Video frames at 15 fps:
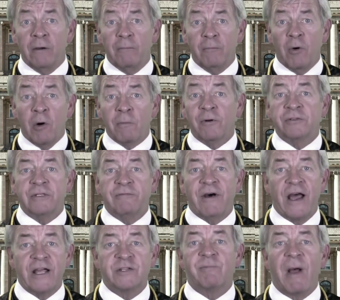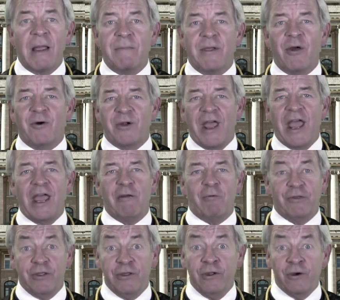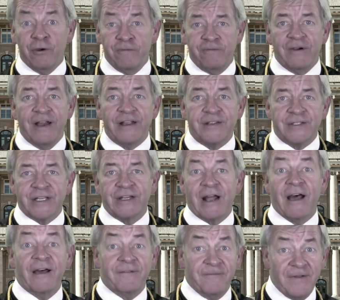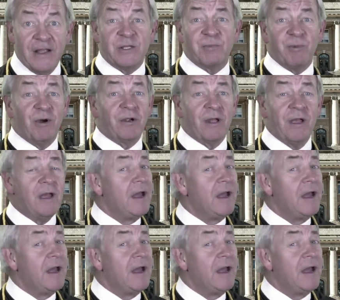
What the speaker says: mobile device might be okay with your friends and on Facebook,